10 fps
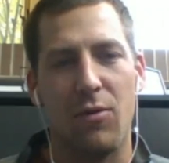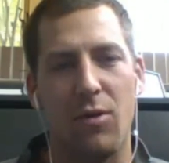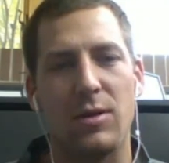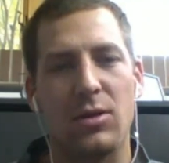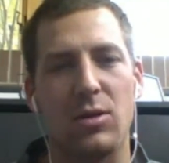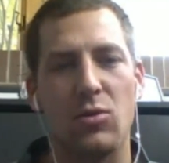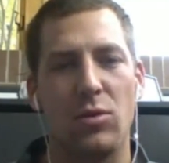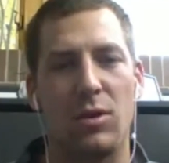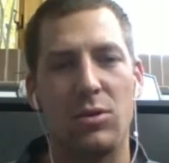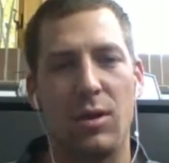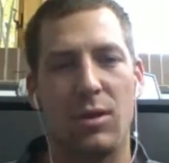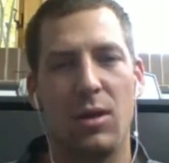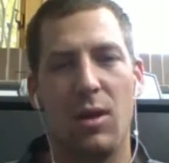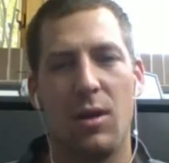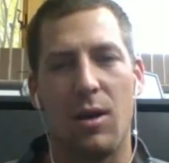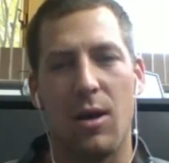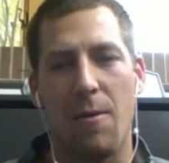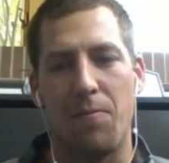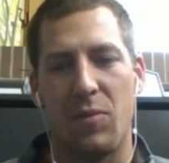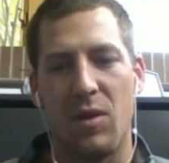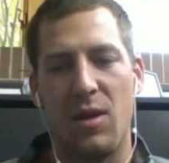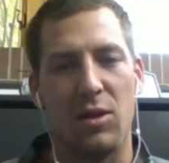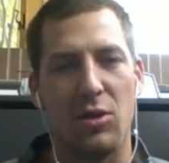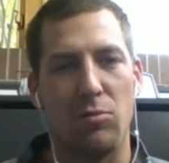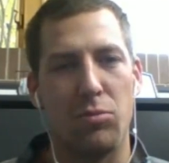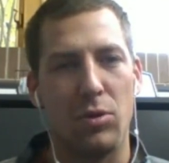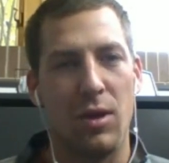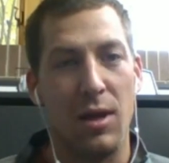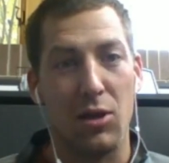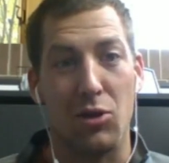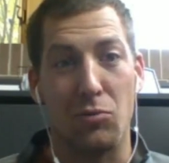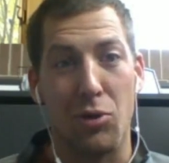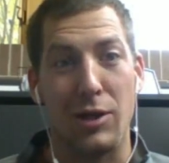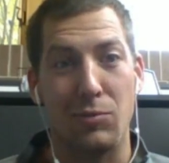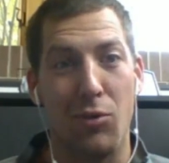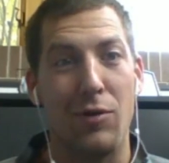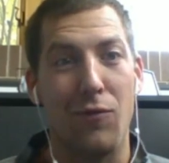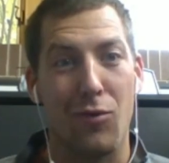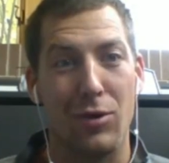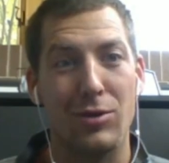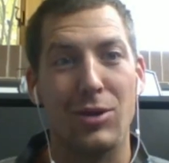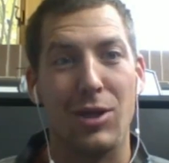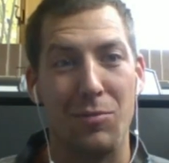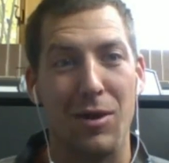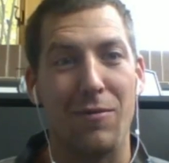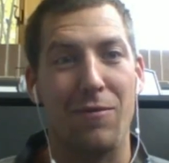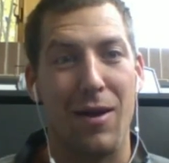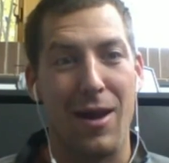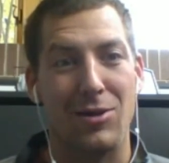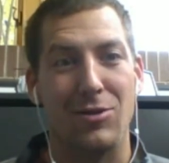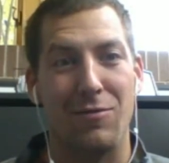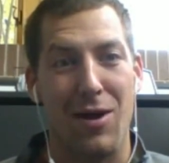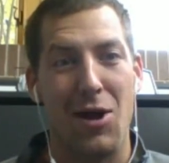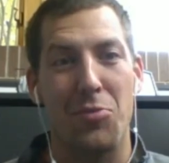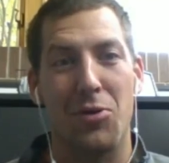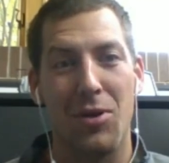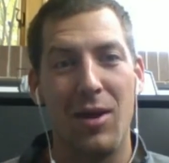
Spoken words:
us as a school district, hitting a good price point for us, keeping it financially viable,